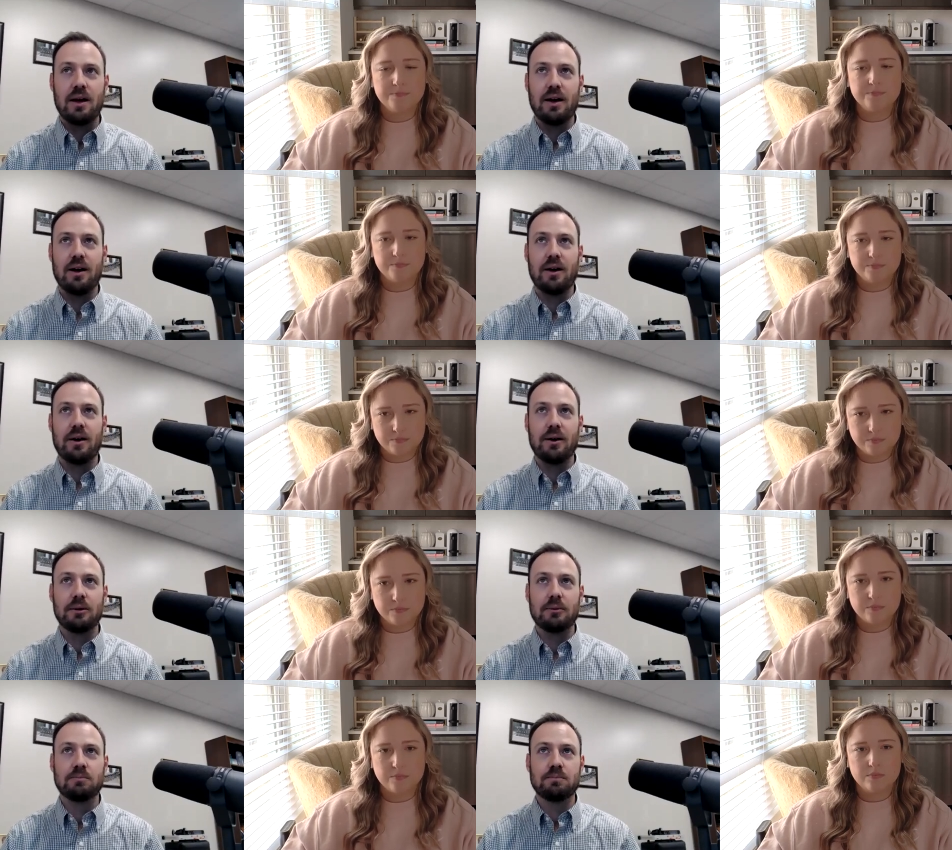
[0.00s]

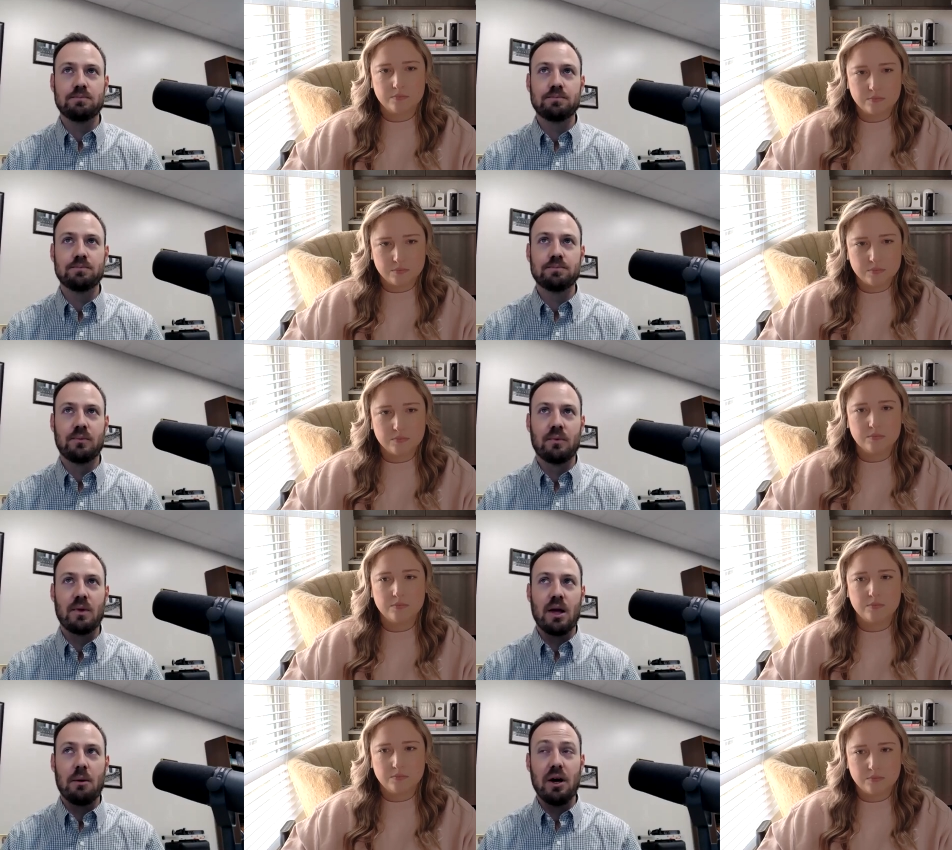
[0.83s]
Speaker 1: But
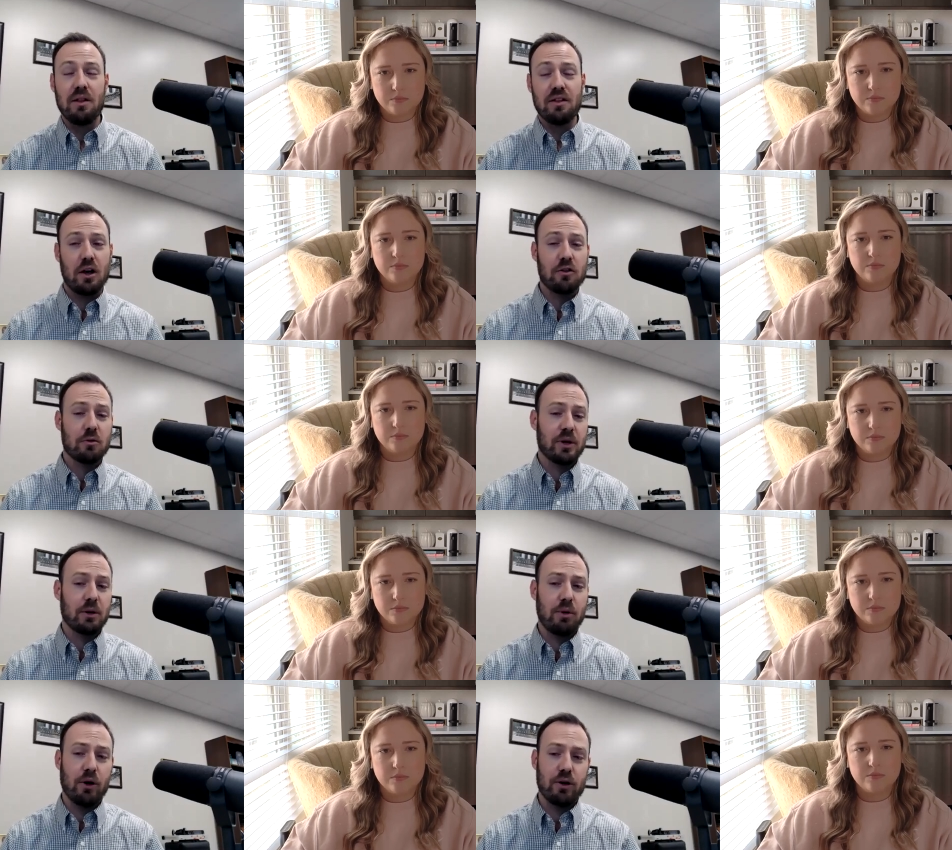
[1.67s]
the other
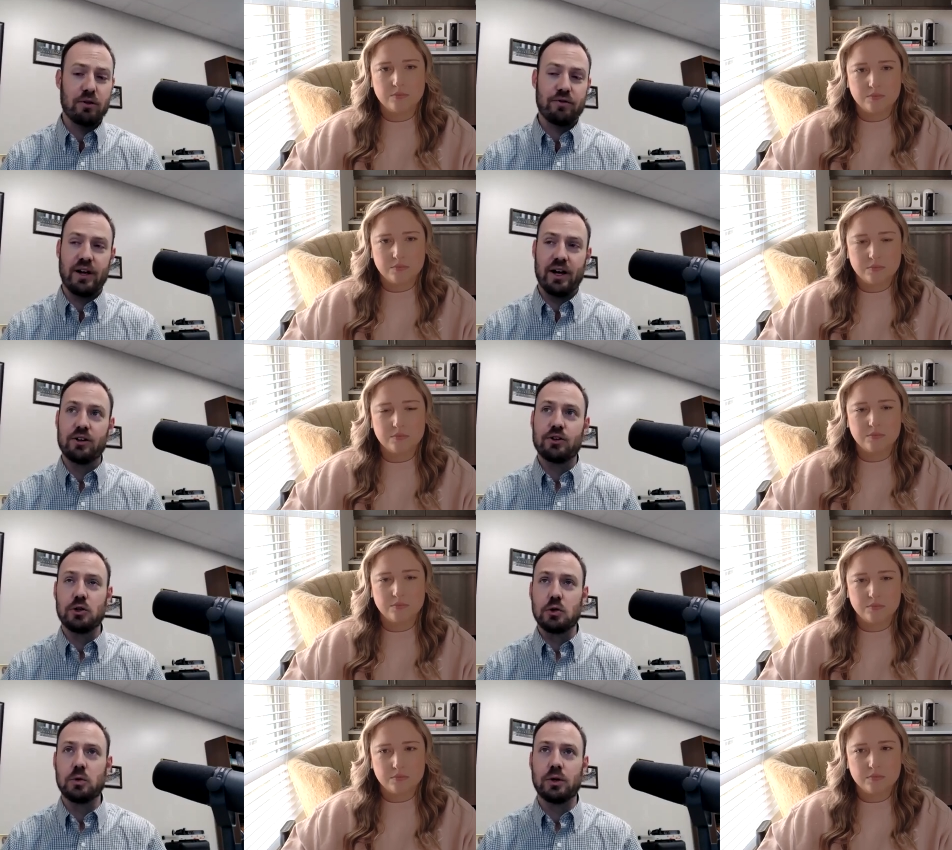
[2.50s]
big part of that
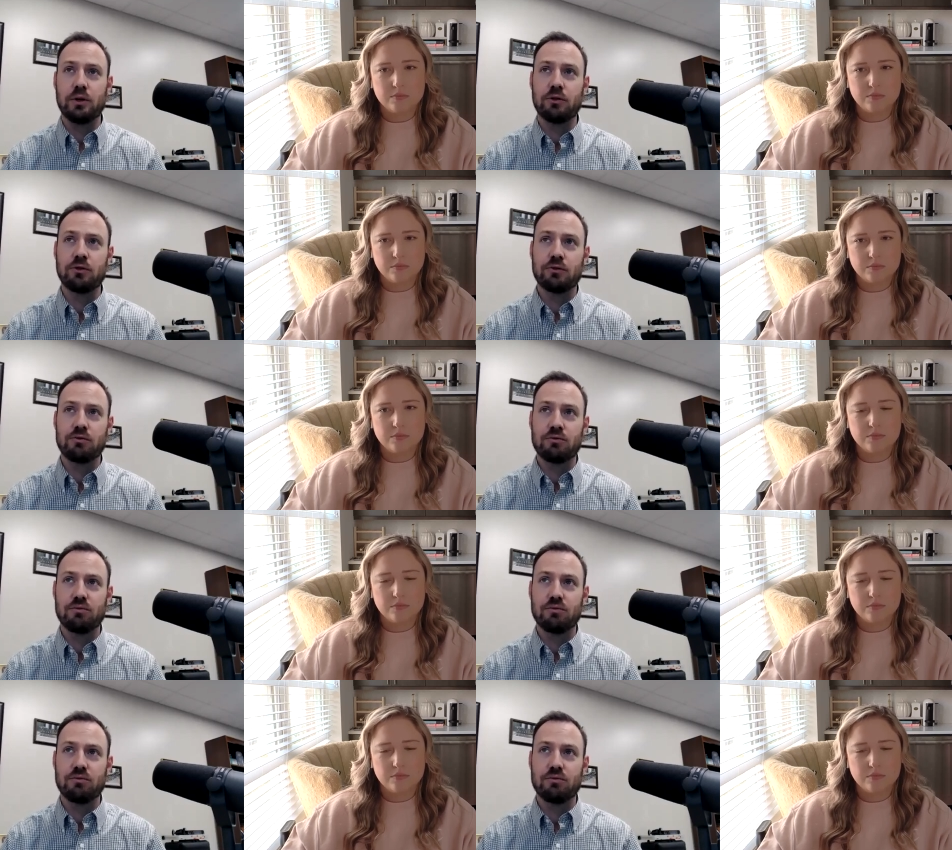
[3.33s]
too is